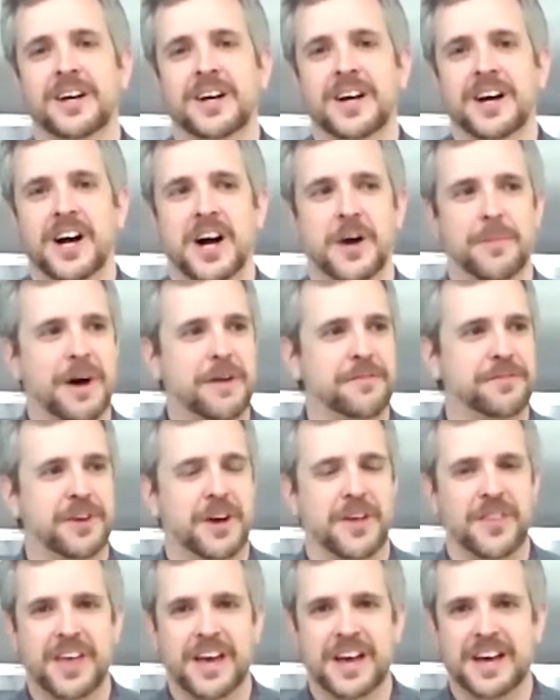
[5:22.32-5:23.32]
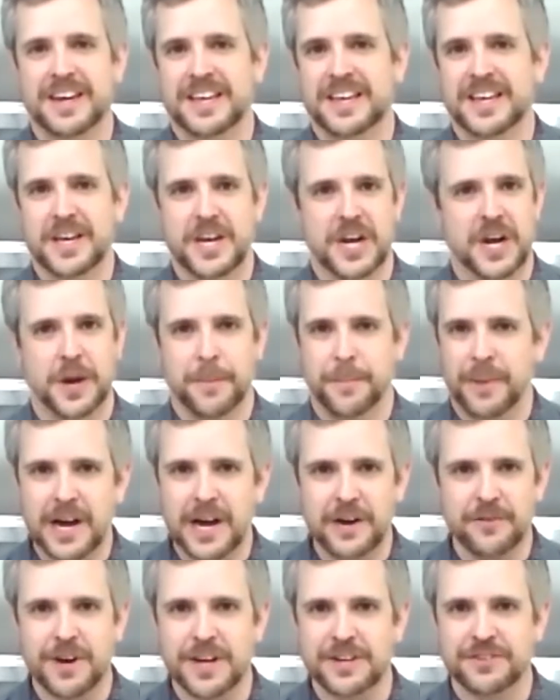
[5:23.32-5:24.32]
I've done that in a
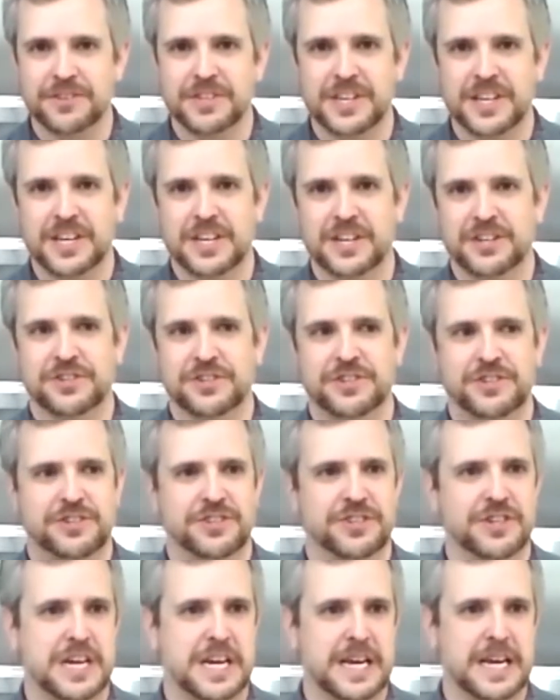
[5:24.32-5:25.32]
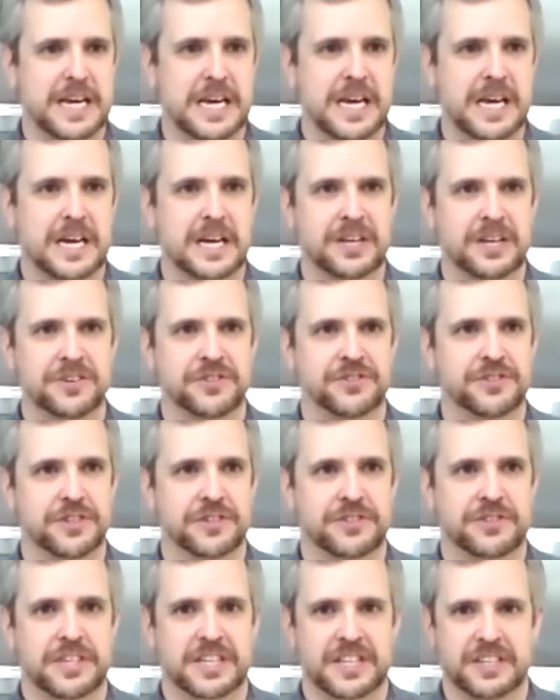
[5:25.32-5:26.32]
Pyrex dish and
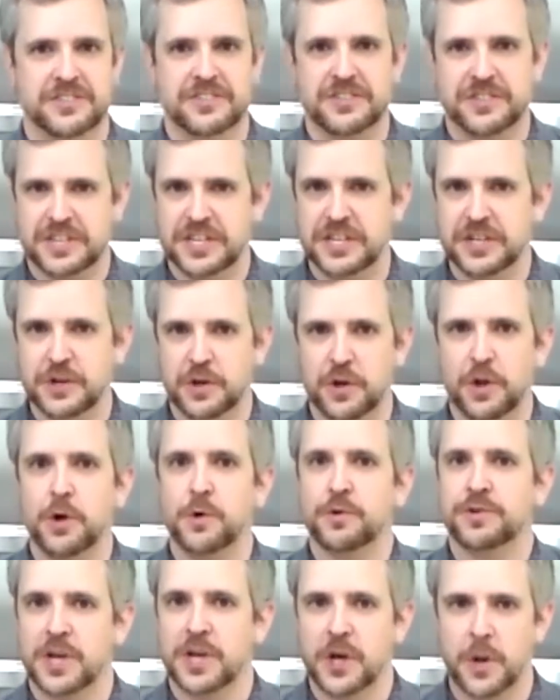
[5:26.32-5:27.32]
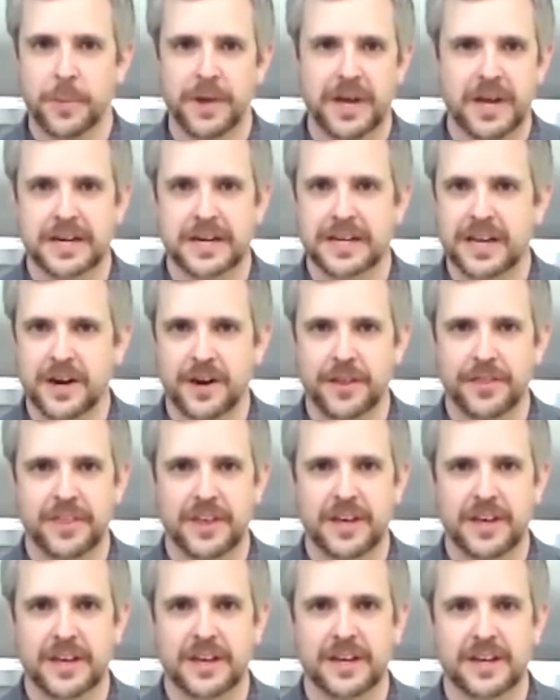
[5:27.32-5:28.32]
just like a steel hotel pan kind of
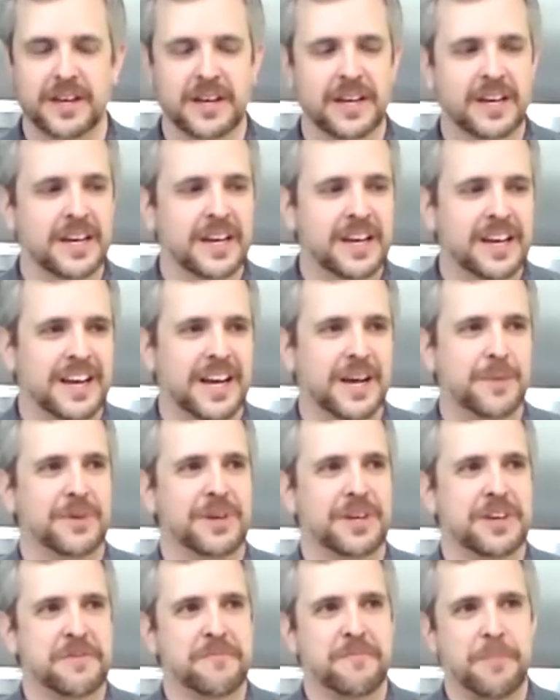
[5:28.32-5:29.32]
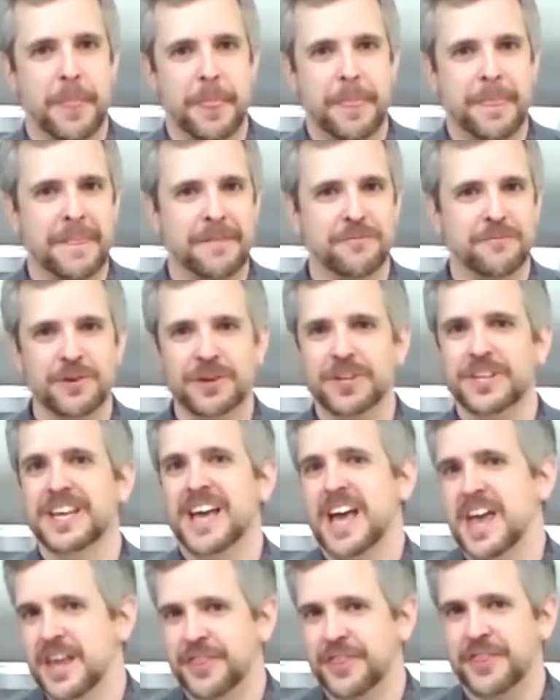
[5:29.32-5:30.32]
thing. I mean, really
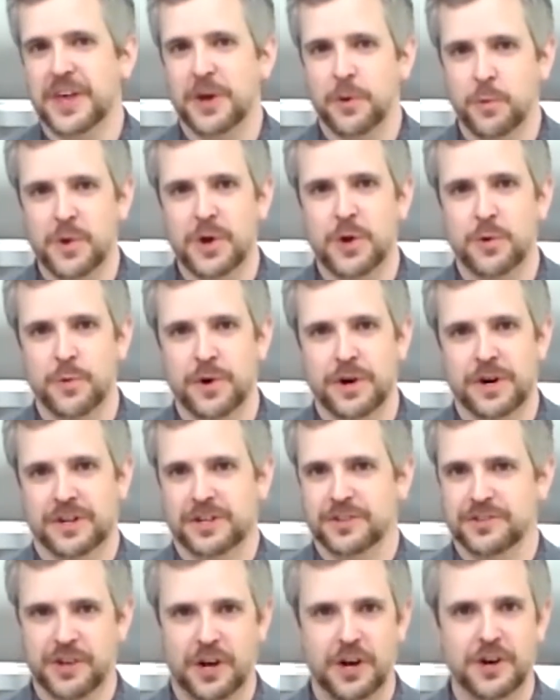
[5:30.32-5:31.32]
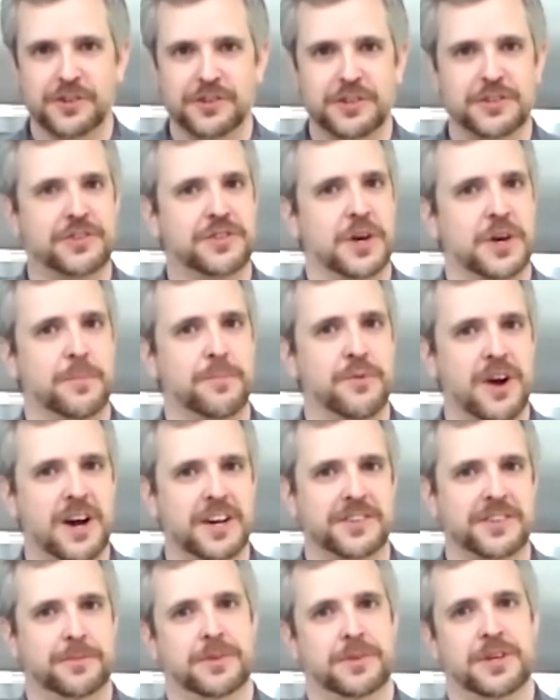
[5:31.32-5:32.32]
anything will work. As long as it's
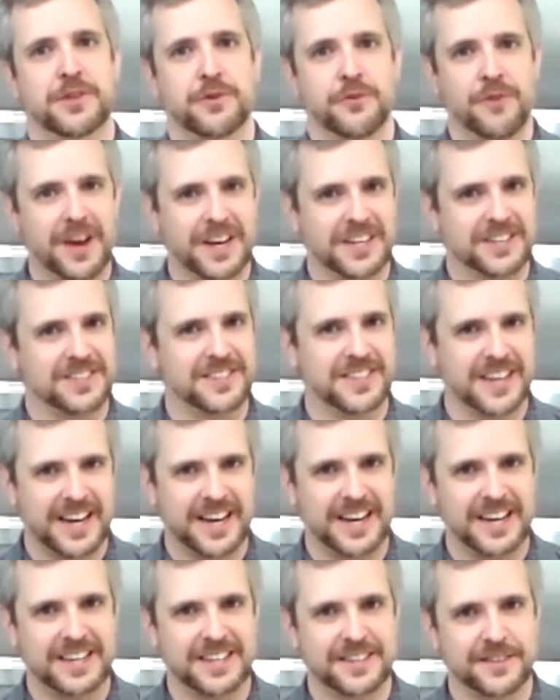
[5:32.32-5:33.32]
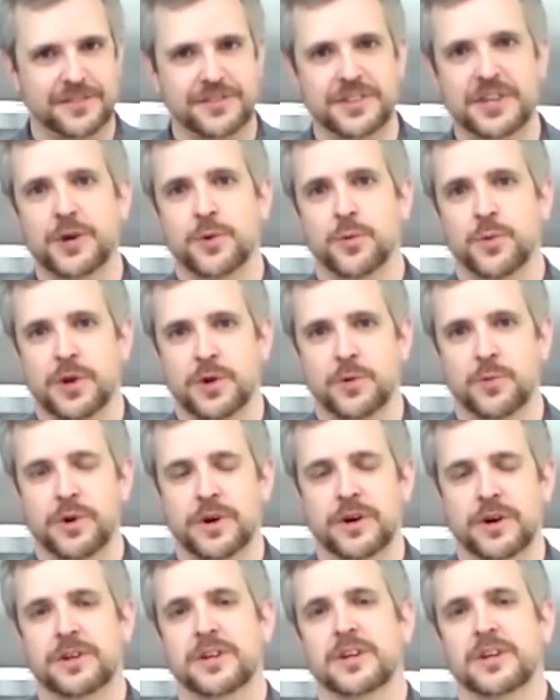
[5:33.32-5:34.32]
approximately the right size, it will
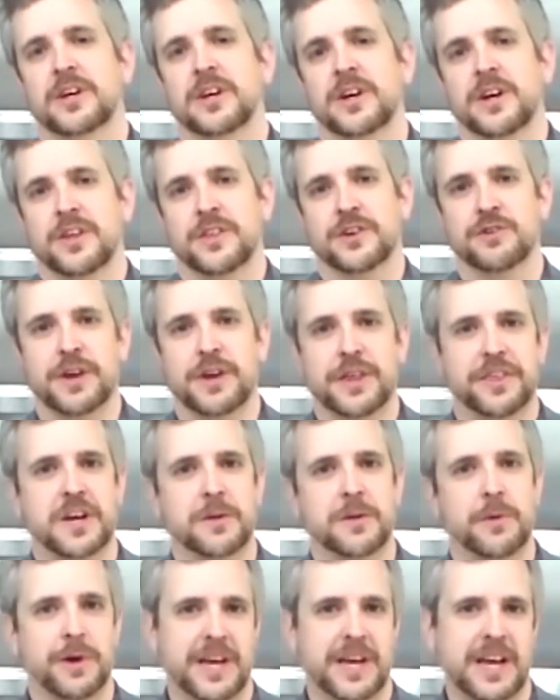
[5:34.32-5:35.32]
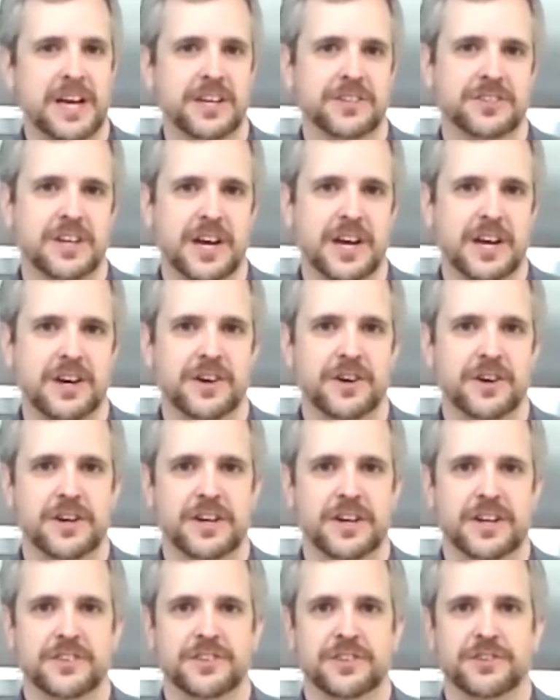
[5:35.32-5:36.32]
work. The great thing about cast
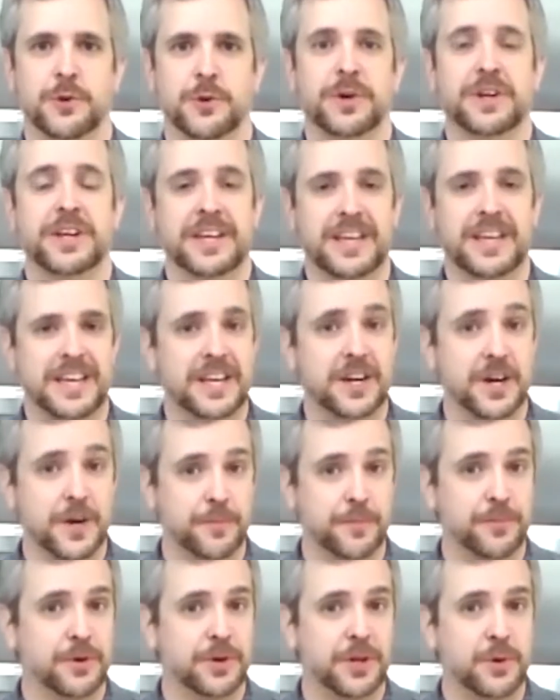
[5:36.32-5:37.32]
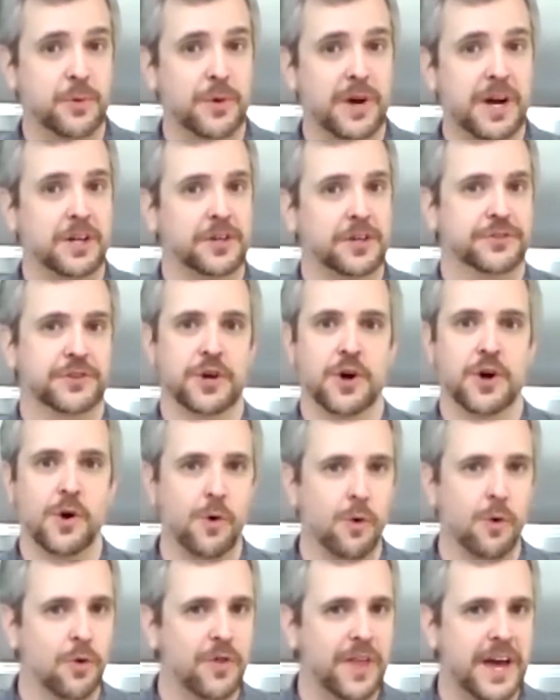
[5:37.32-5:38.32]
iron is it's going to heat up really well. It's going to
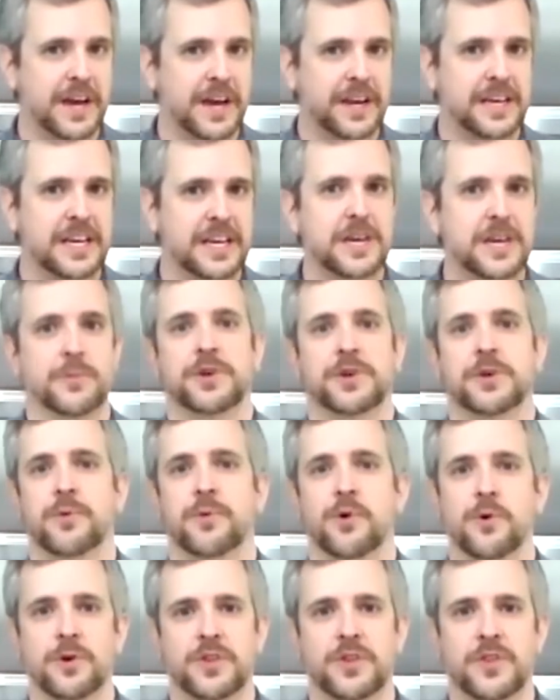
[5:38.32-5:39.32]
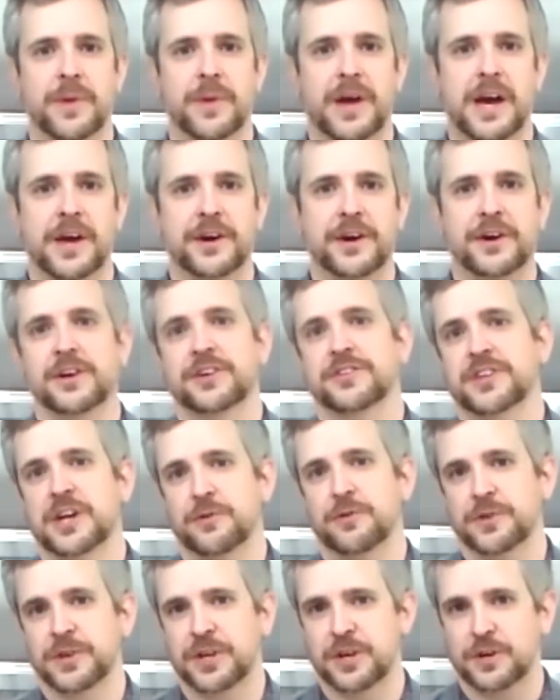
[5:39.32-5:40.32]
hold that heat when you pour in the batter. It's not
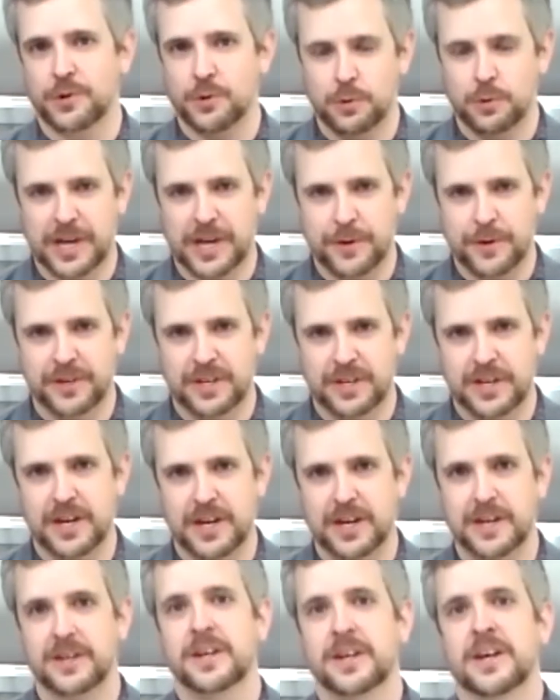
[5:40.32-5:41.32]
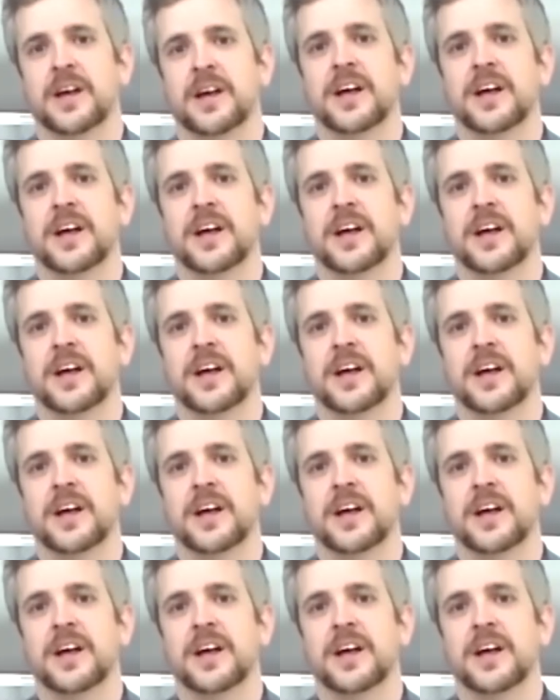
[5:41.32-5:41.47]
really going to cool down a lot.